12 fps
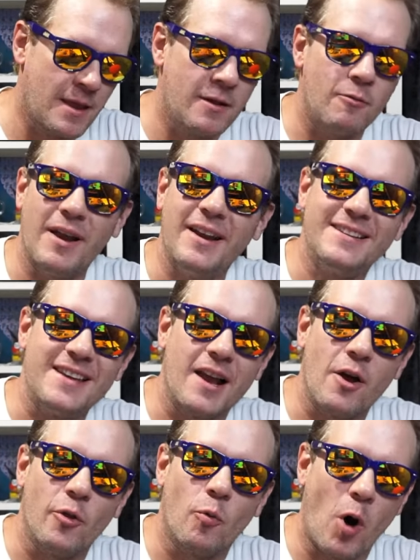They're ready to take
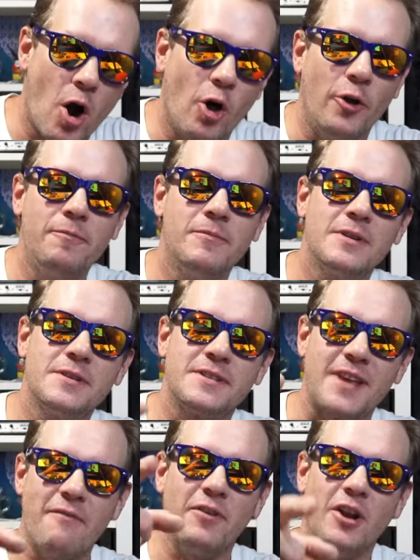on the world,
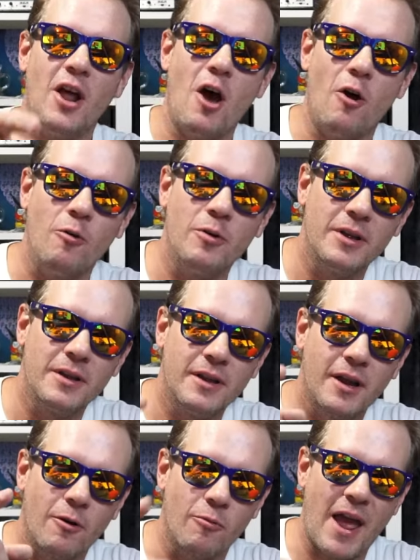seven and zero. Oh.
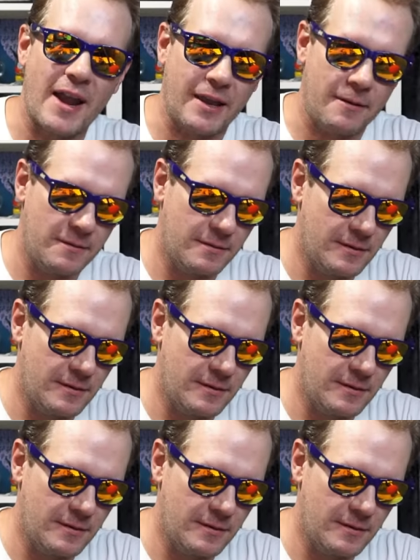They are ready.